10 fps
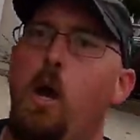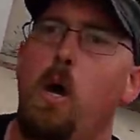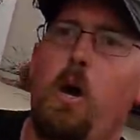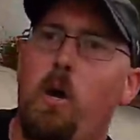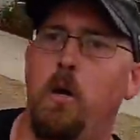
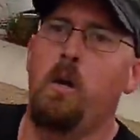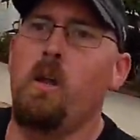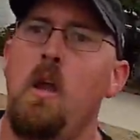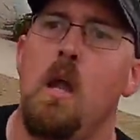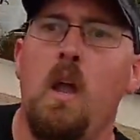
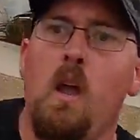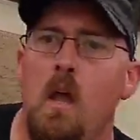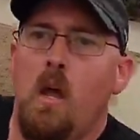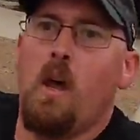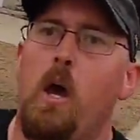Unfortunately, I've
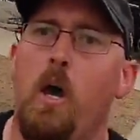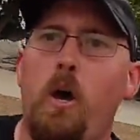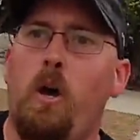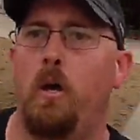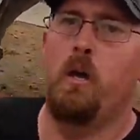already
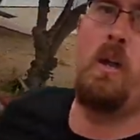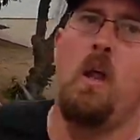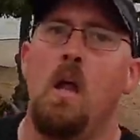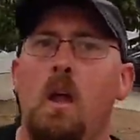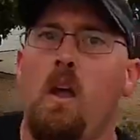done the
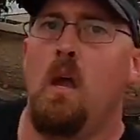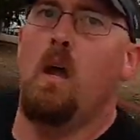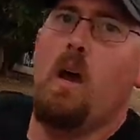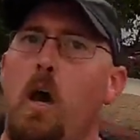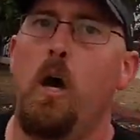damage
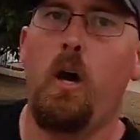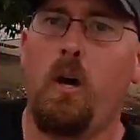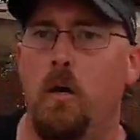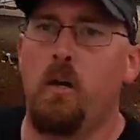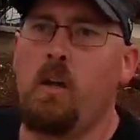by coming
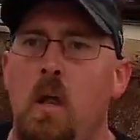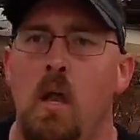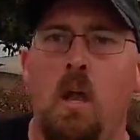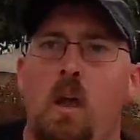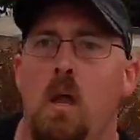out as
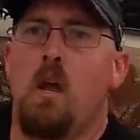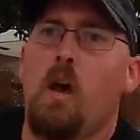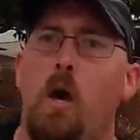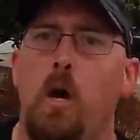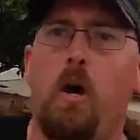fast as I
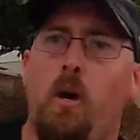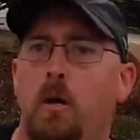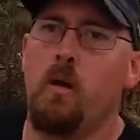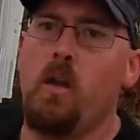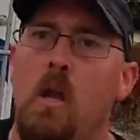did, so
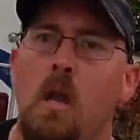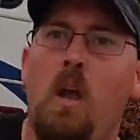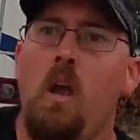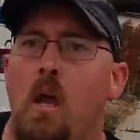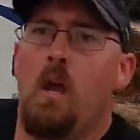I'll
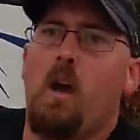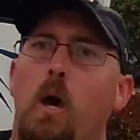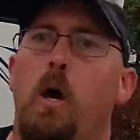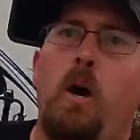just kind of